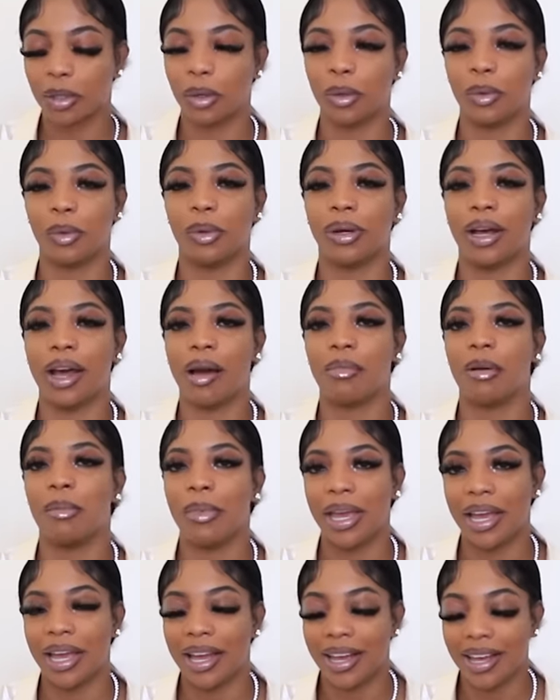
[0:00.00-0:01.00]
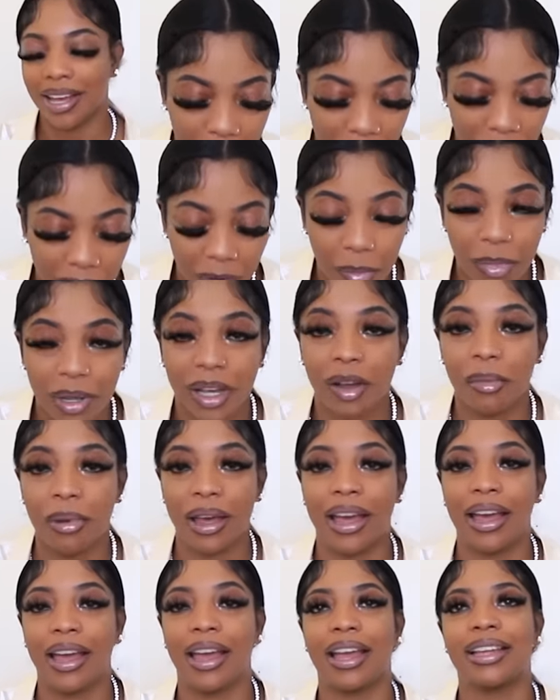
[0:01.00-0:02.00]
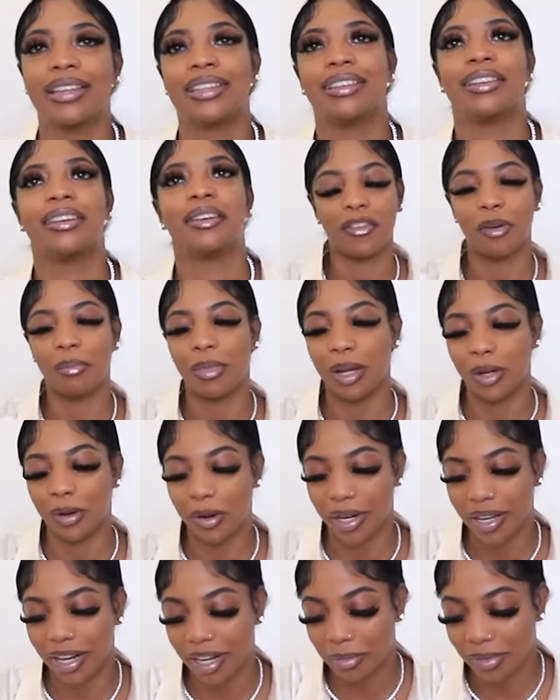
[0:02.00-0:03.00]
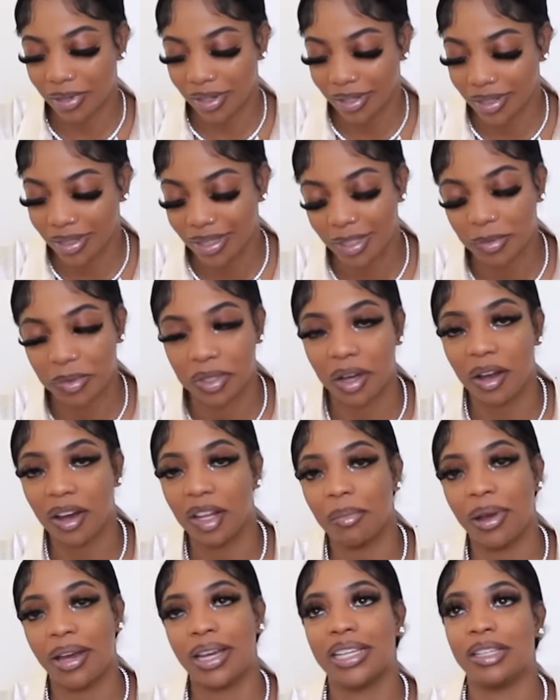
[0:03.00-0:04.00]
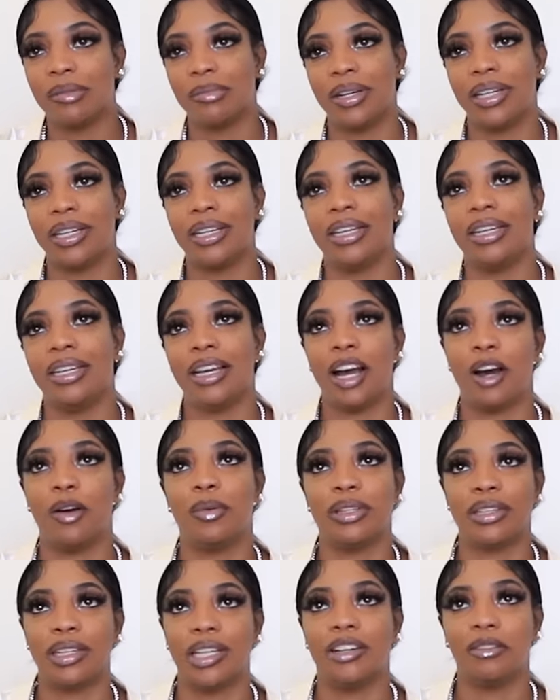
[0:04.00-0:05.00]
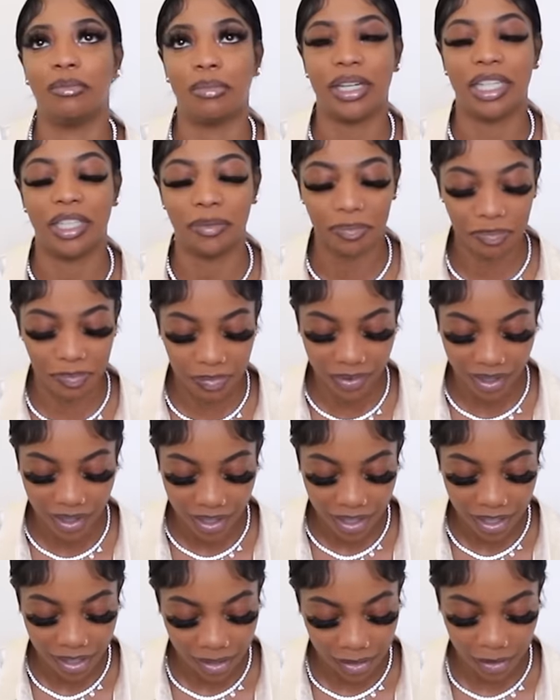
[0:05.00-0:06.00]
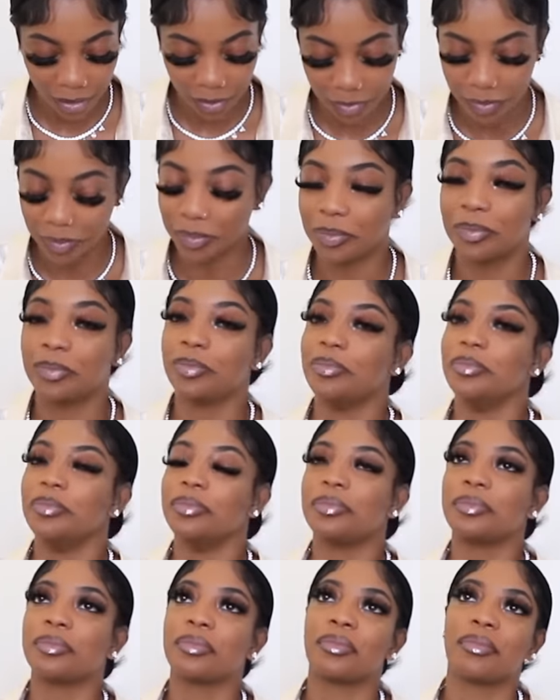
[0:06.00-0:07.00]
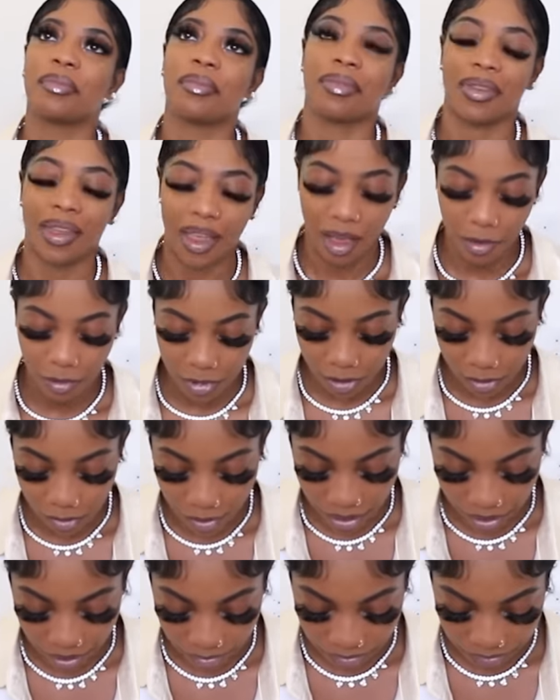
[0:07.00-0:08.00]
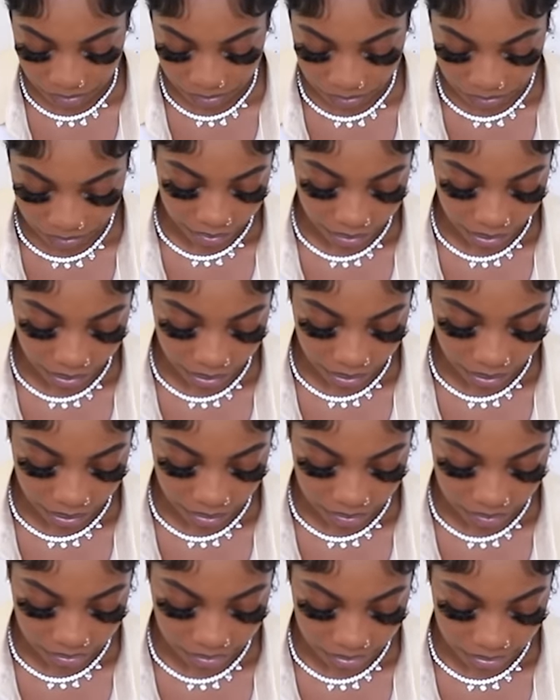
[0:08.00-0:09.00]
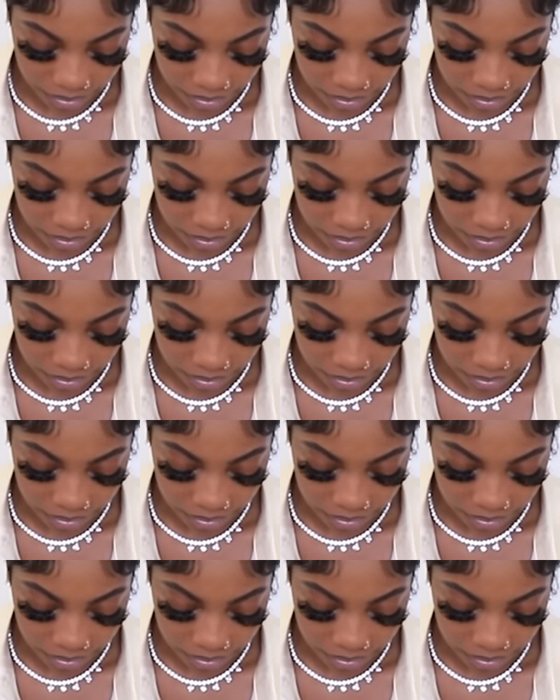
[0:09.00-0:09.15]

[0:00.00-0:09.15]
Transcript: so I'm gonna make even bigger bags for my granddaddy because he was all about his money. He always loved money. So I'm gonna do that and